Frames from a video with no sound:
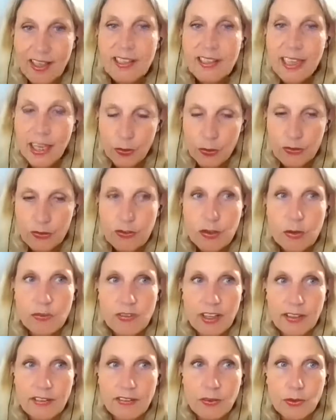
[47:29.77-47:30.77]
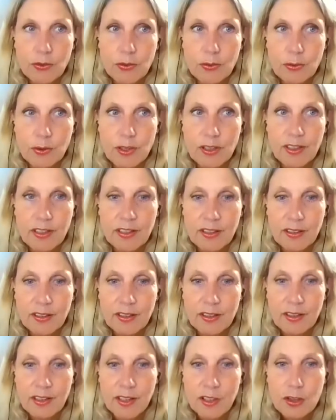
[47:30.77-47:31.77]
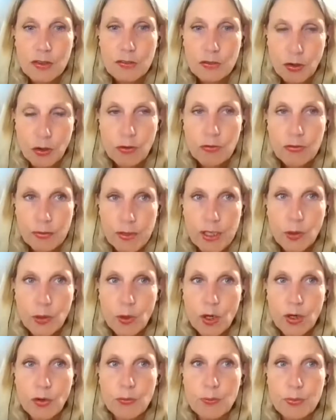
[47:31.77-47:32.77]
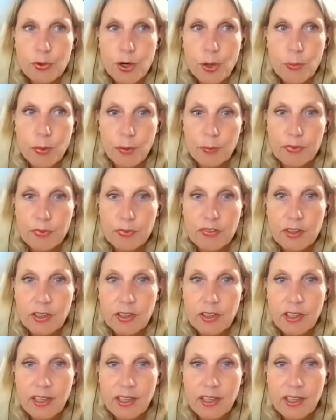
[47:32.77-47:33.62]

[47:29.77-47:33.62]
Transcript: they also tend to solve real-world problems.